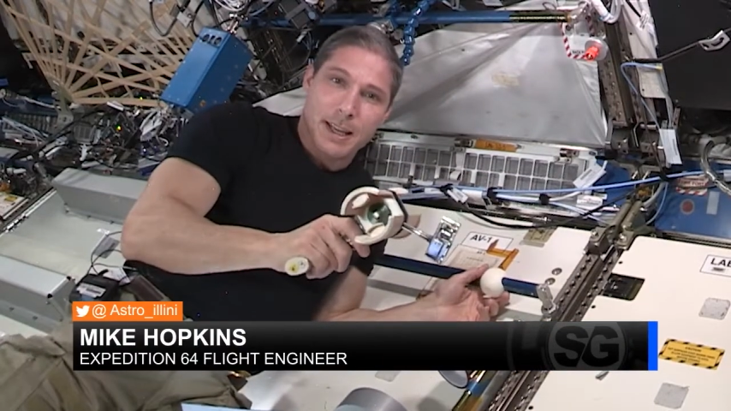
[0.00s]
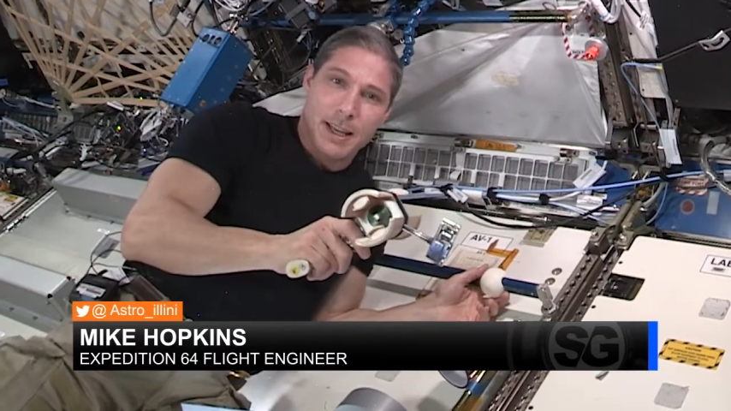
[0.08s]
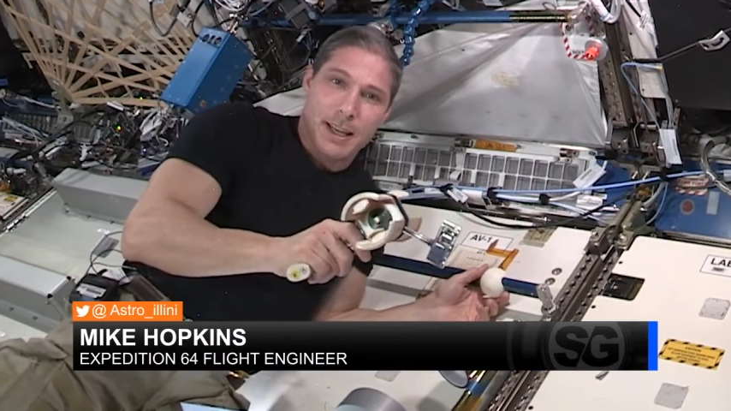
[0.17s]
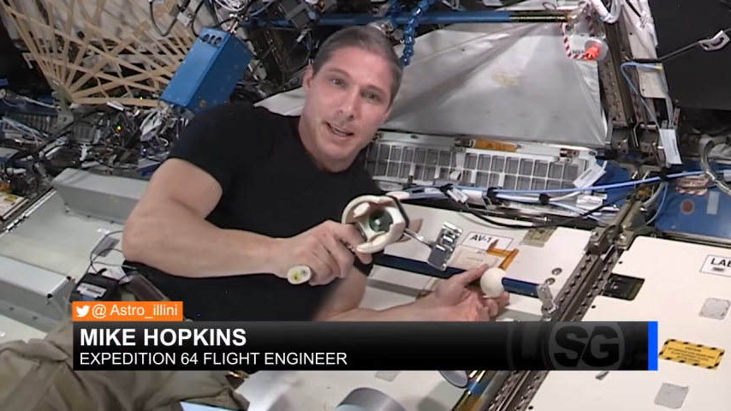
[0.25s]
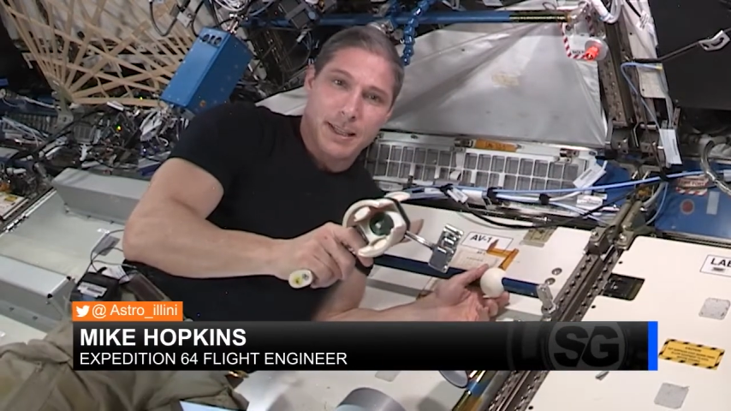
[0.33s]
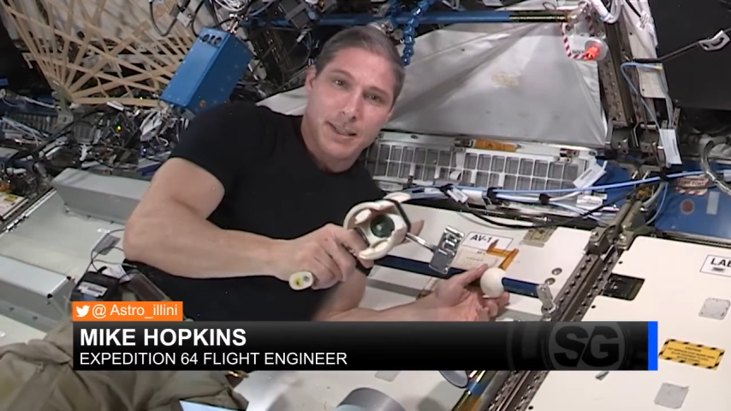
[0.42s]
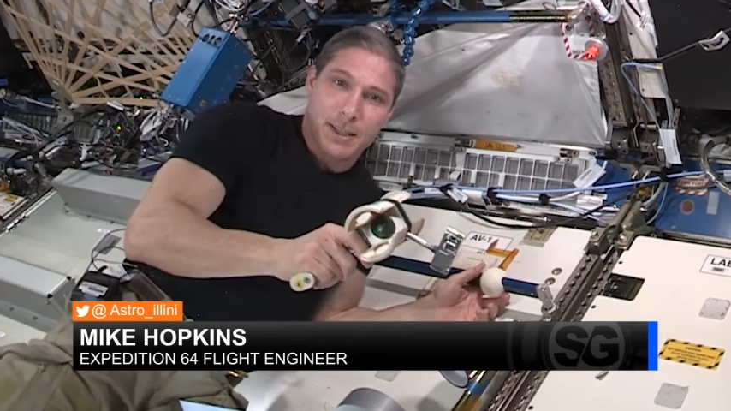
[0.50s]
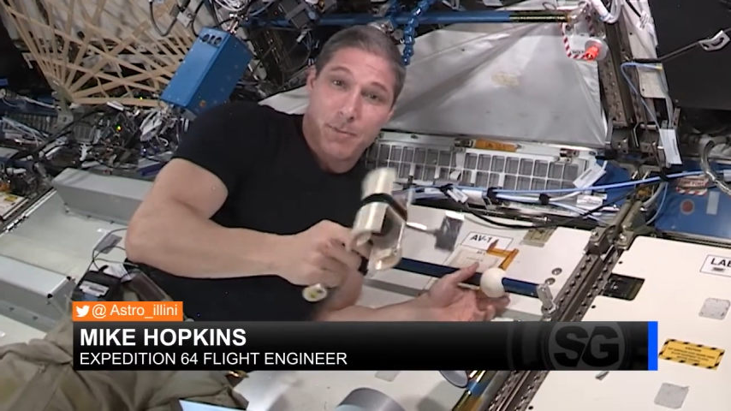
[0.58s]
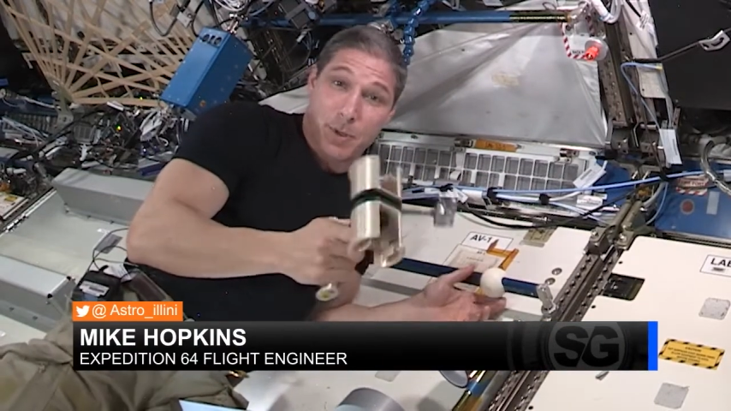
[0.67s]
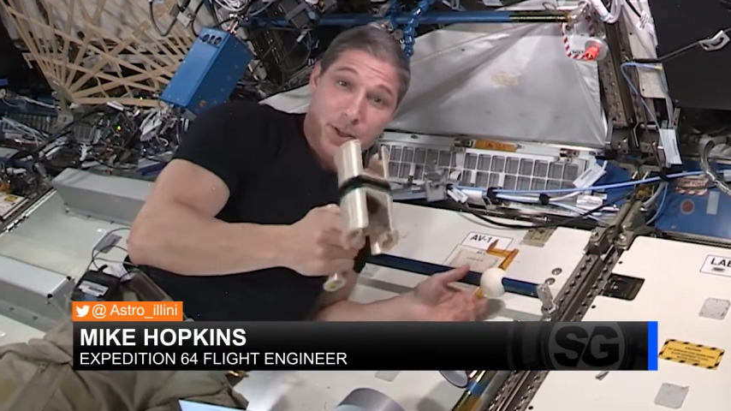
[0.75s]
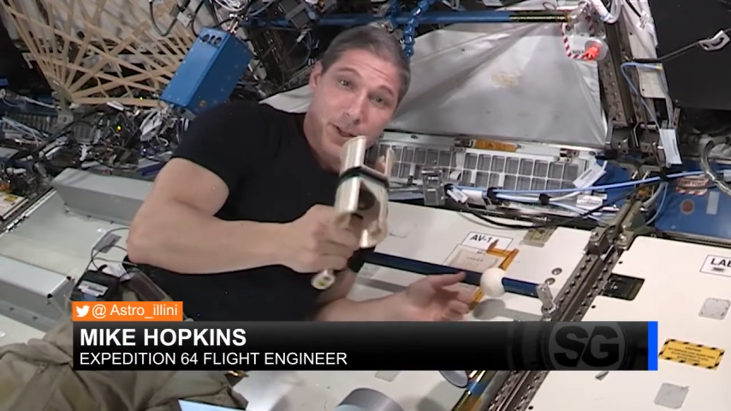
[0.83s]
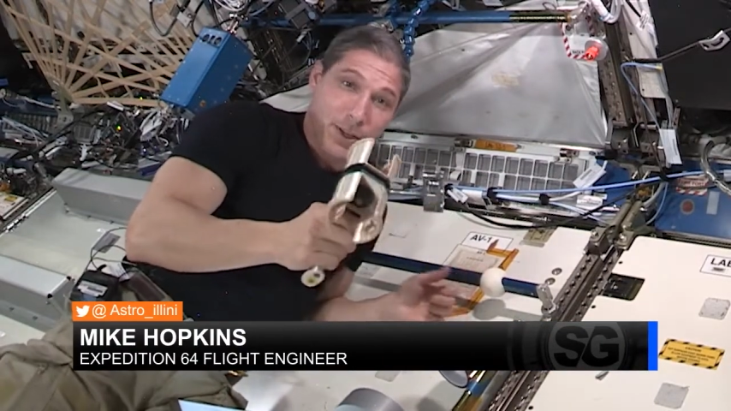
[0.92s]
and
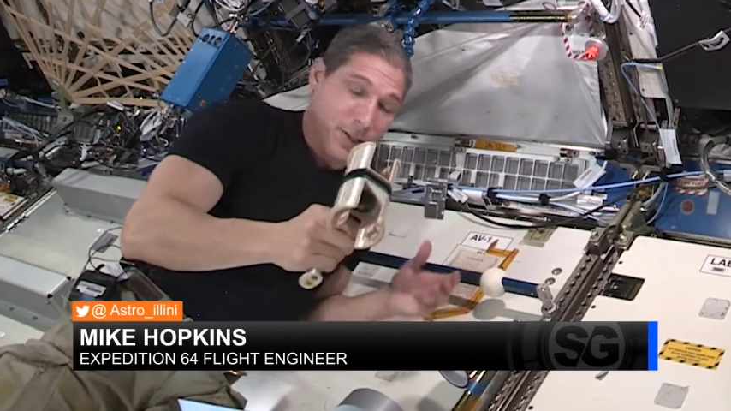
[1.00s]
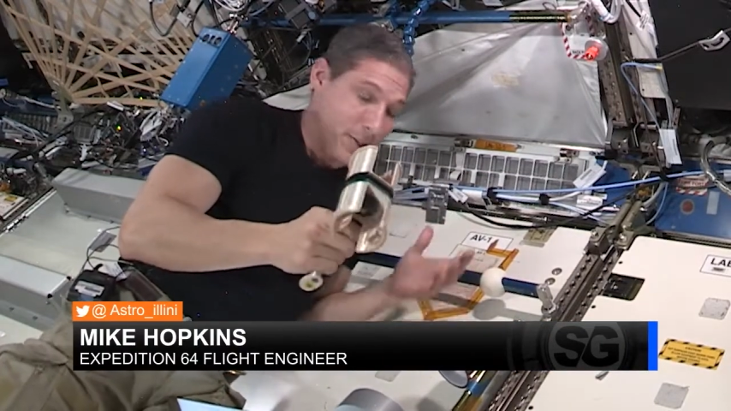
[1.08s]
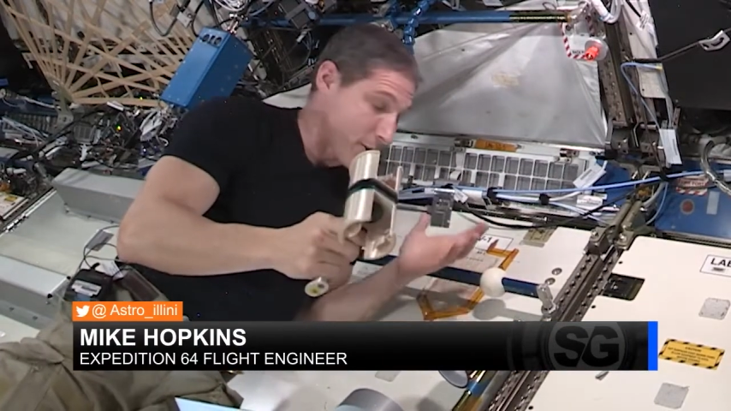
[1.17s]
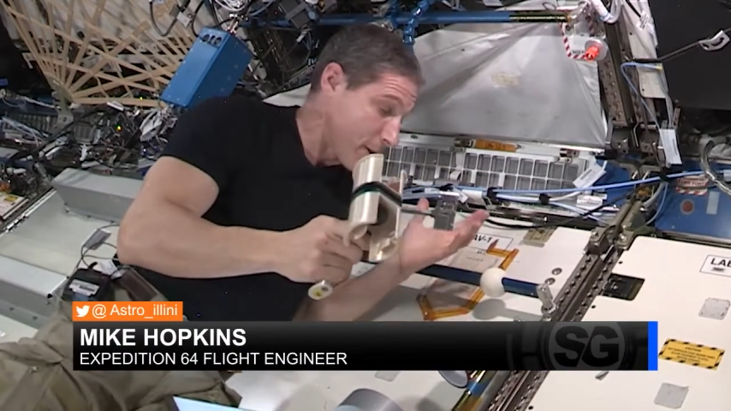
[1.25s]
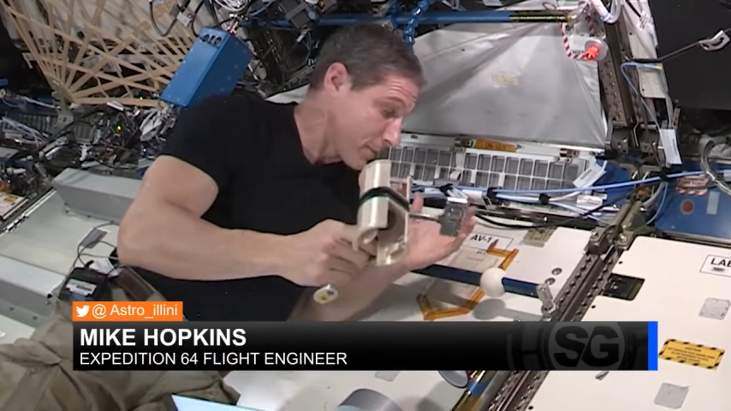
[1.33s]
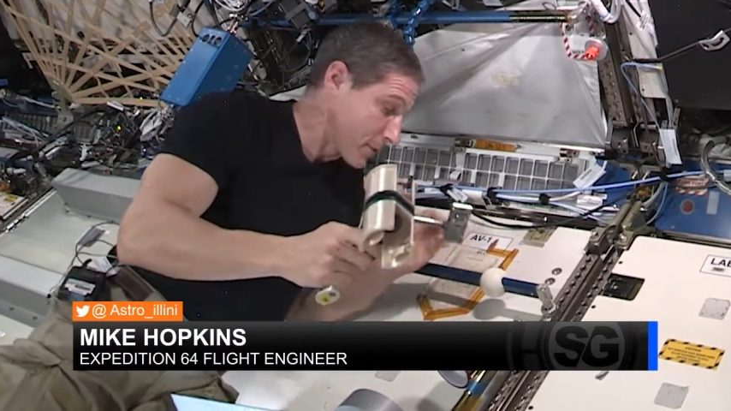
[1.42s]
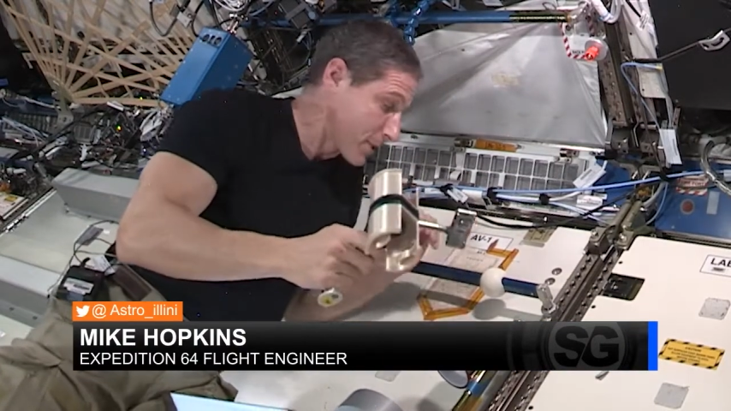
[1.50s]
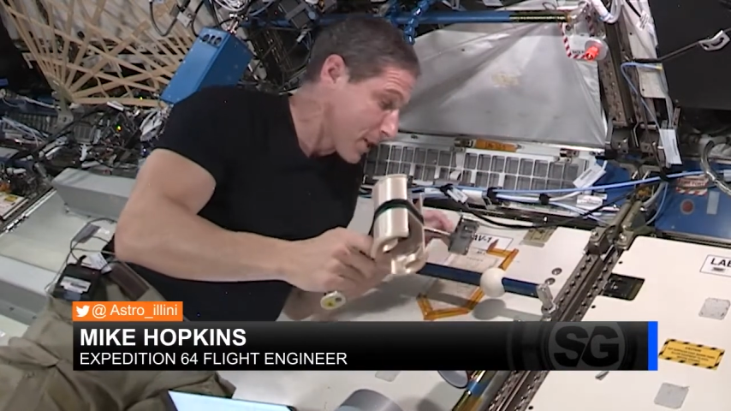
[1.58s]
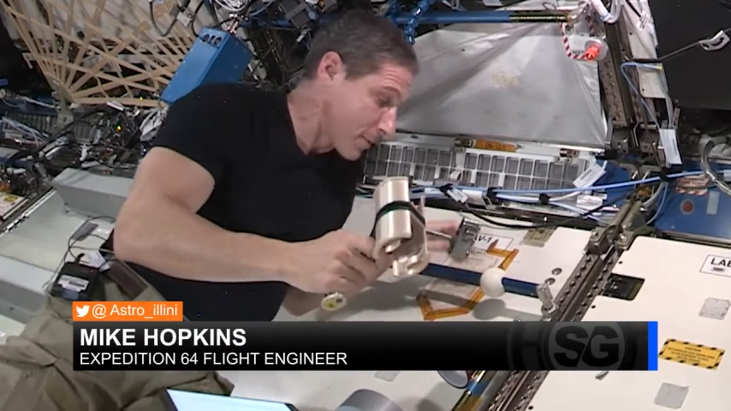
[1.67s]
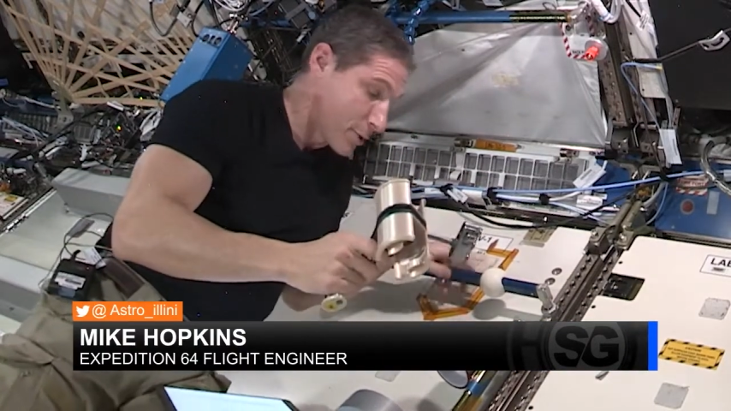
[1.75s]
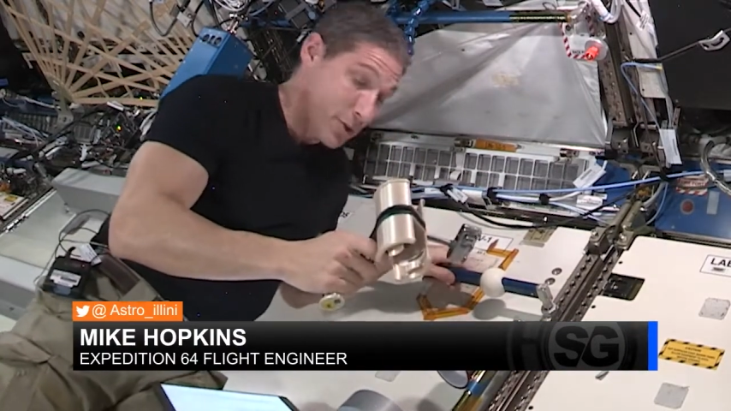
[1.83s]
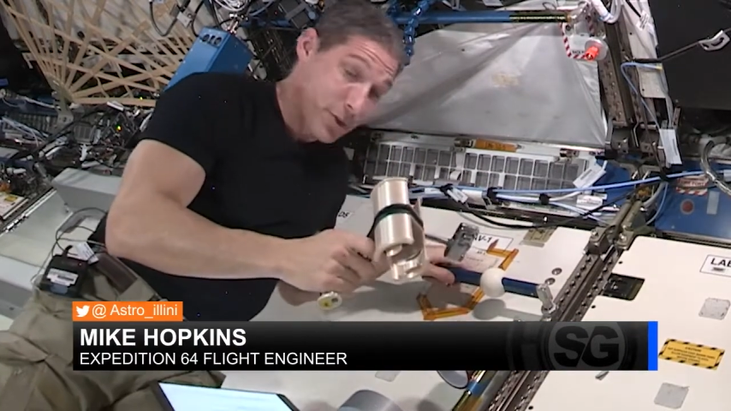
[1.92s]
up here, you're
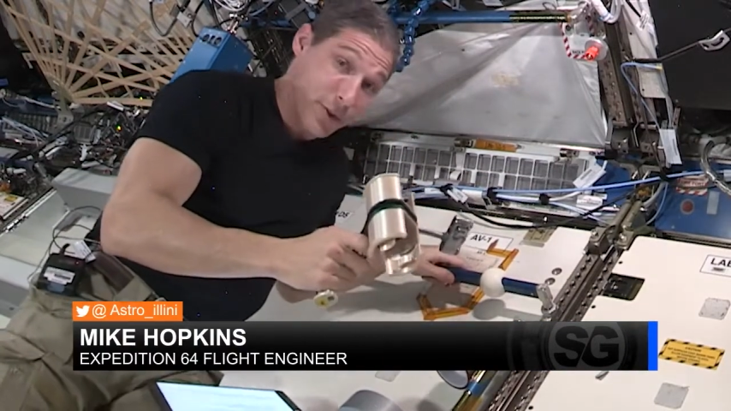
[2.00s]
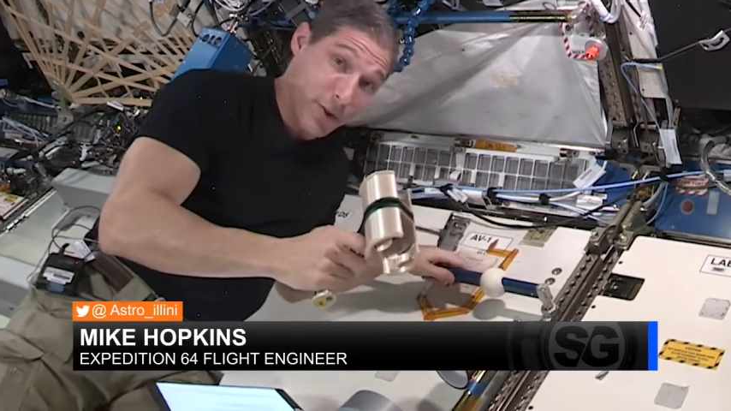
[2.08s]
oftentimes using